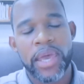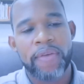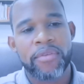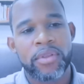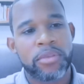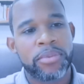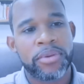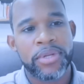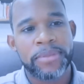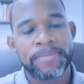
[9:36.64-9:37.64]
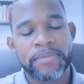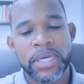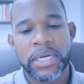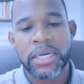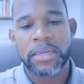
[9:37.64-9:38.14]
we have in the community.
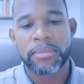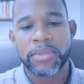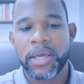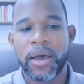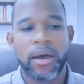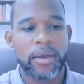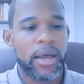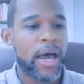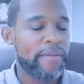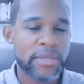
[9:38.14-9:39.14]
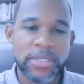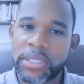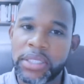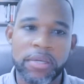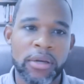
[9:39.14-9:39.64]

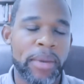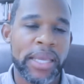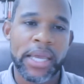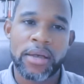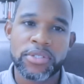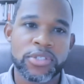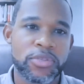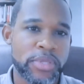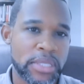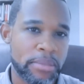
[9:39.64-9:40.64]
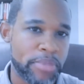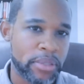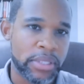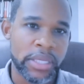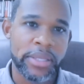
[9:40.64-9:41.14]
Obviously lean on my counselors within the
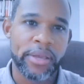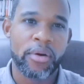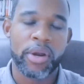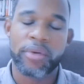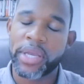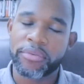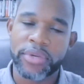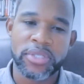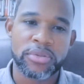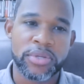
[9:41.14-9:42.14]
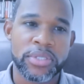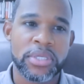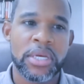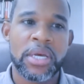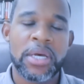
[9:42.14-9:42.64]
building. They are a great
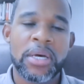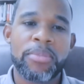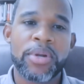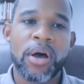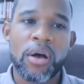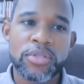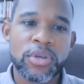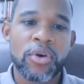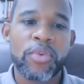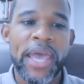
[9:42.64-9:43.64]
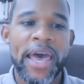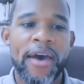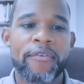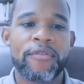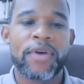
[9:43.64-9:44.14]
resource. But also we
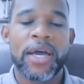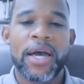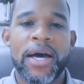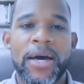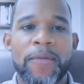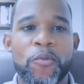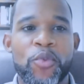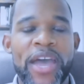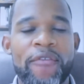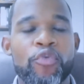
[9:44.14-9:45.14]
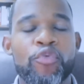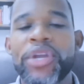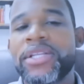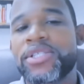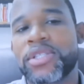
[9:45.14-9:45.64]
have a
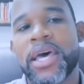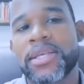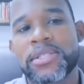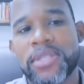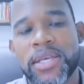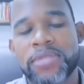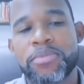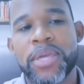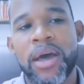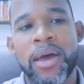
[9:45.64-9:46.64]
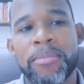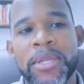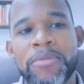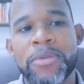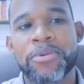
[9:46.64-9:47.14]
reach that is beyond
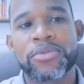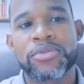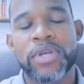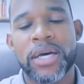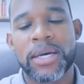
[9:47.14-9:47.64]
many people's